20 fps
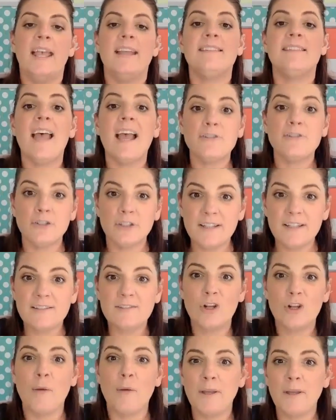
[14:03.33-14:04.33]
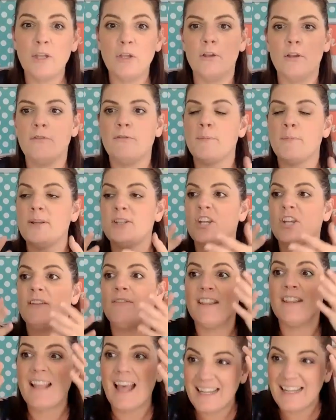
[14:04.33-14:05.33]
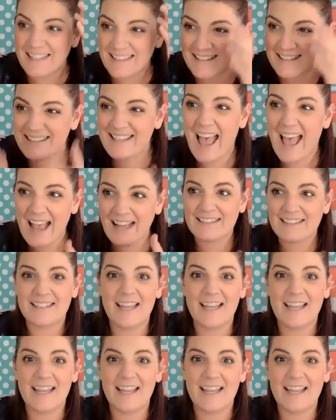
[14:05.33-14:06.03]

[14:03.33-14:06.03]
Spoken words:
is actually stopping you from achieving that exact